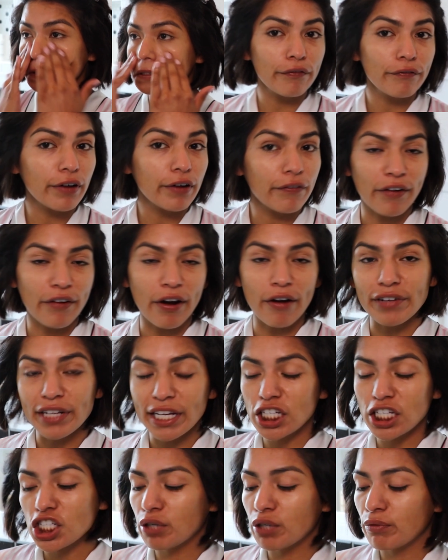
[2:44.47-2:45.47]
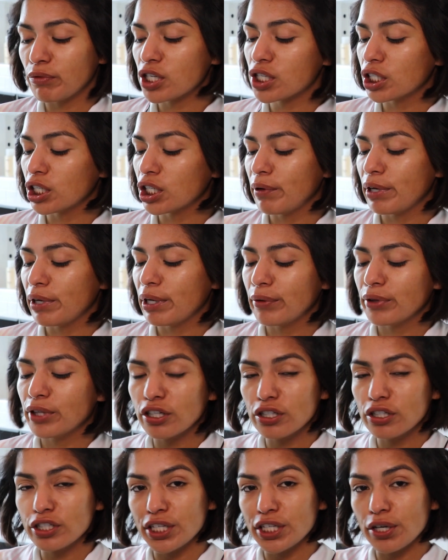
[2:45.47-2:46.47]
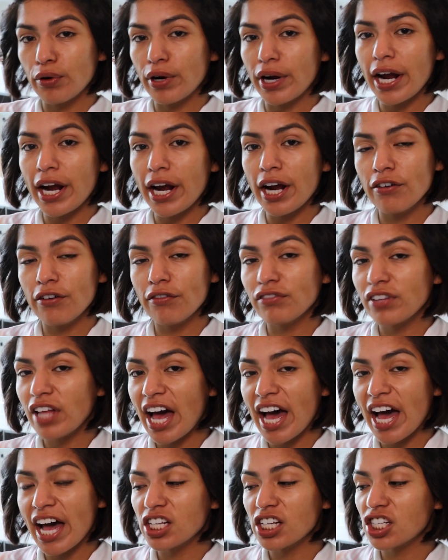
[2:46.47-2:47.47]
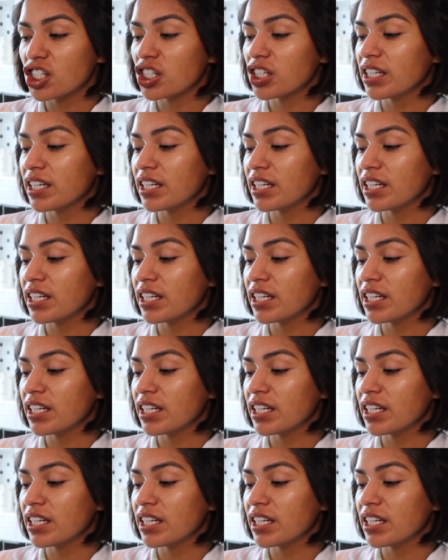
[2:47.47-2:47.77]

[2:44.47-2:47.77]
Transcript: For our foundation, we're just going in with our Dior Air Flash.